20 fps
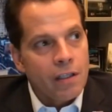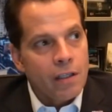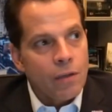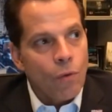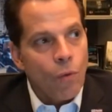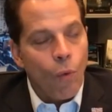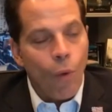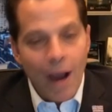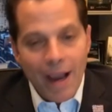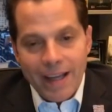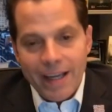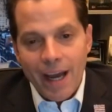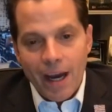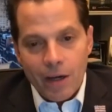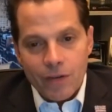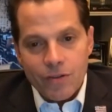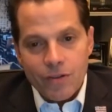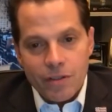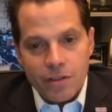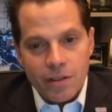White
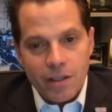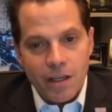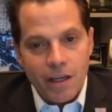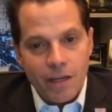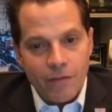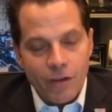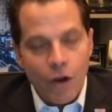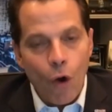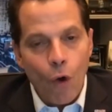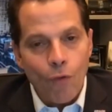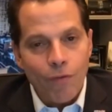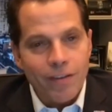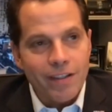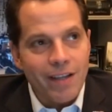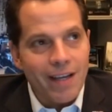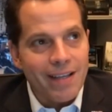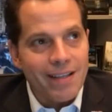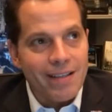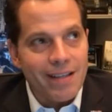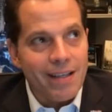House that have
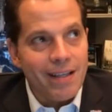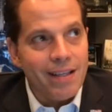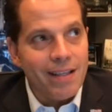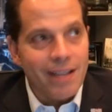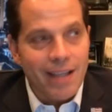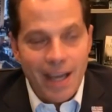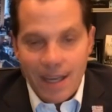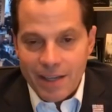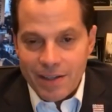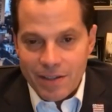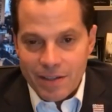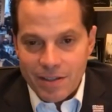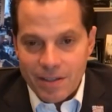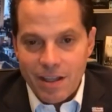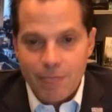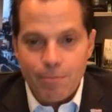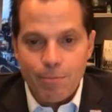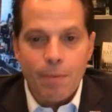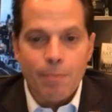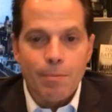COVID-19 cases
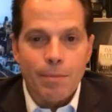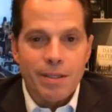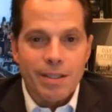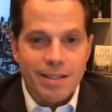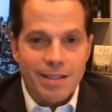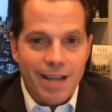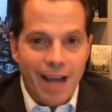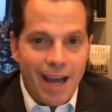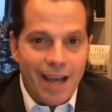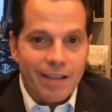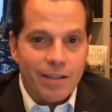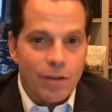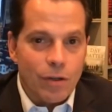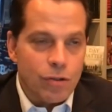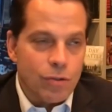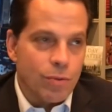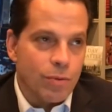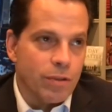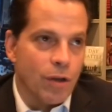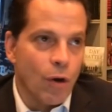that have been
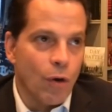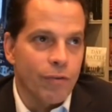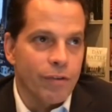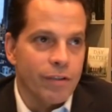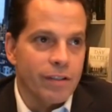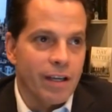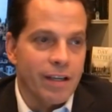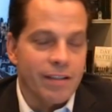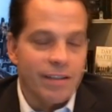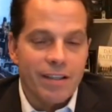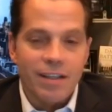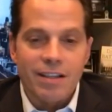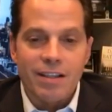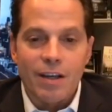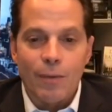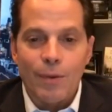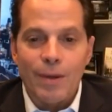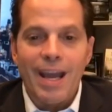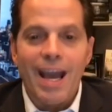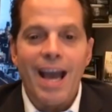diagnosed with COVID-19
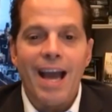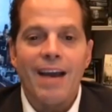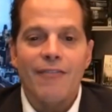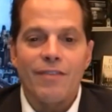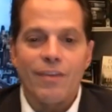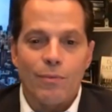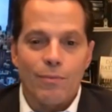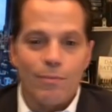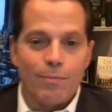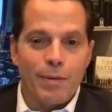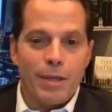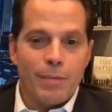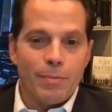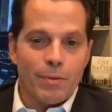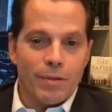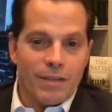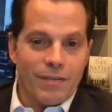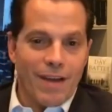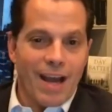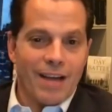than we have that
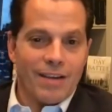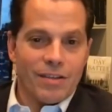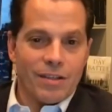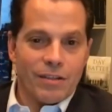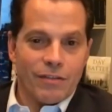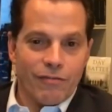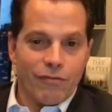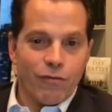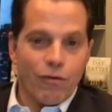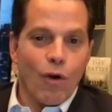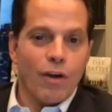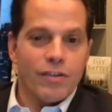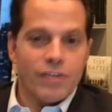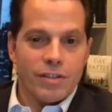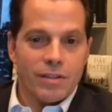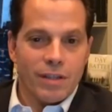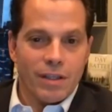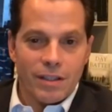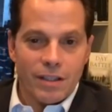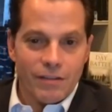people that have actually
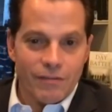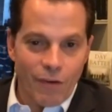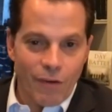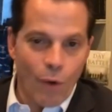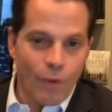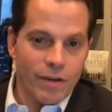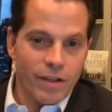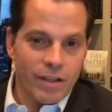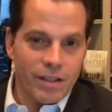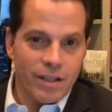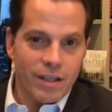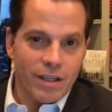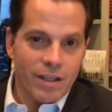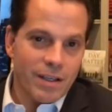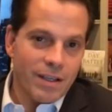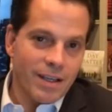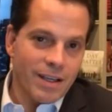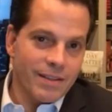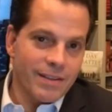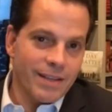fraudulently voted
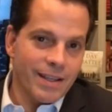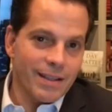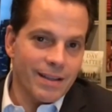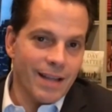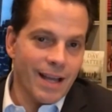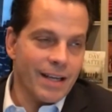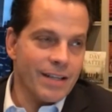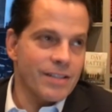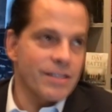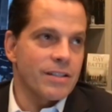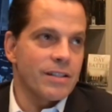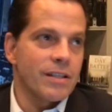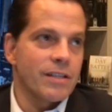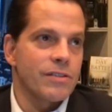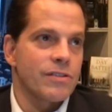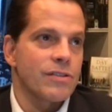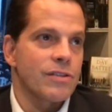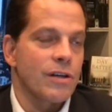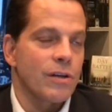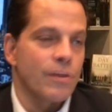in the election.
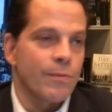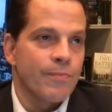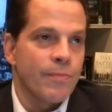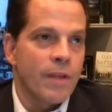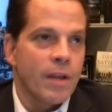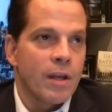And so,